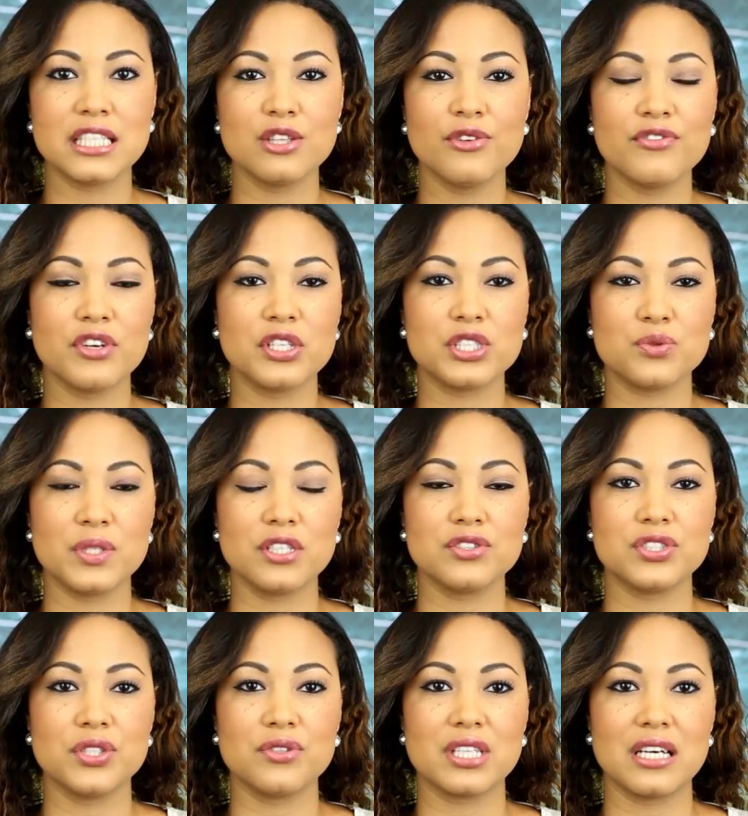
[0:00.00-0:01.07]
in the first week
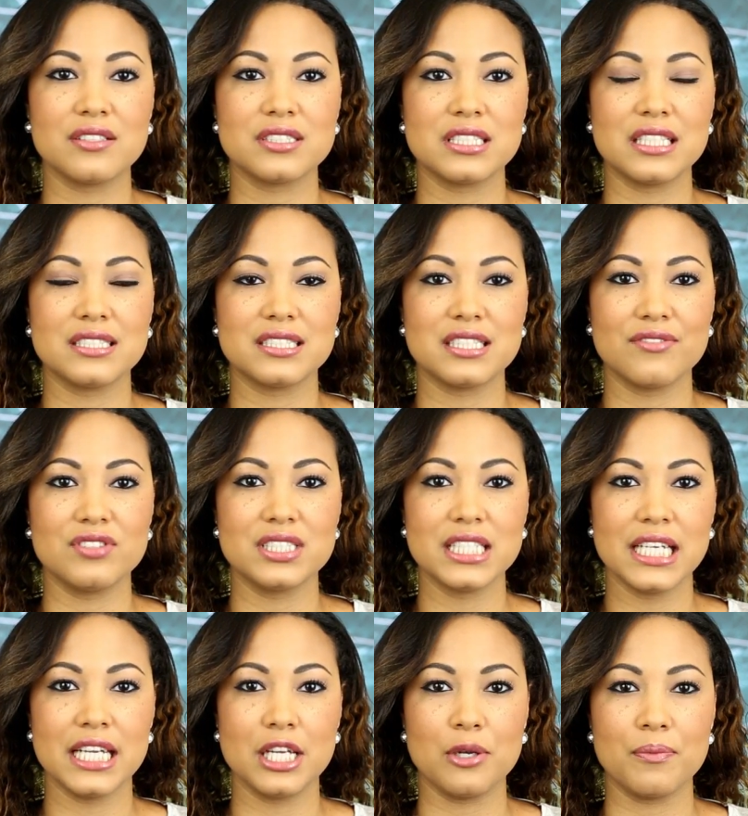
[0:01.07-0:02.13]
of
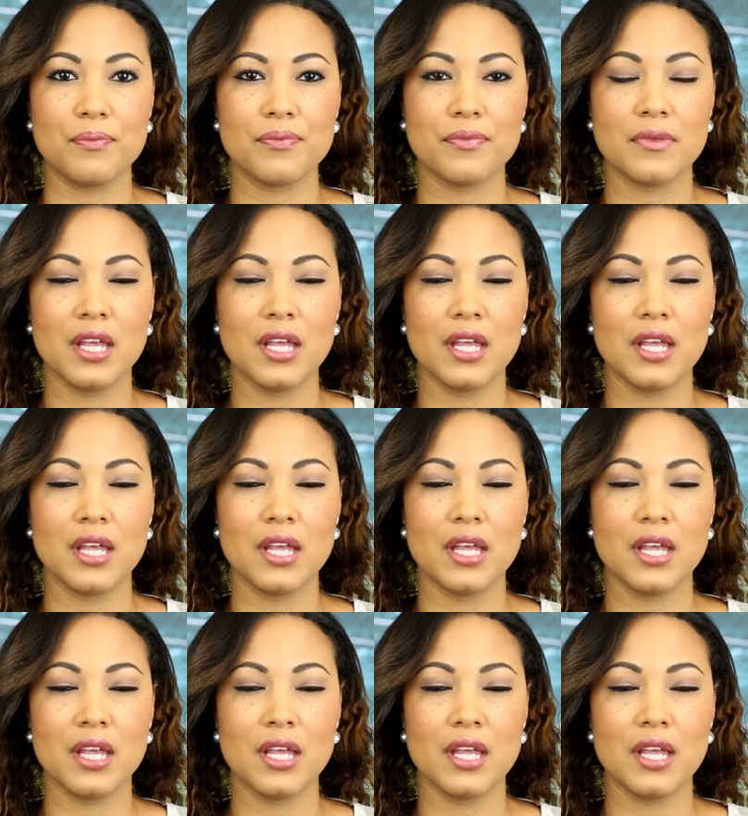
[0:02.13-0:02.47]
2017.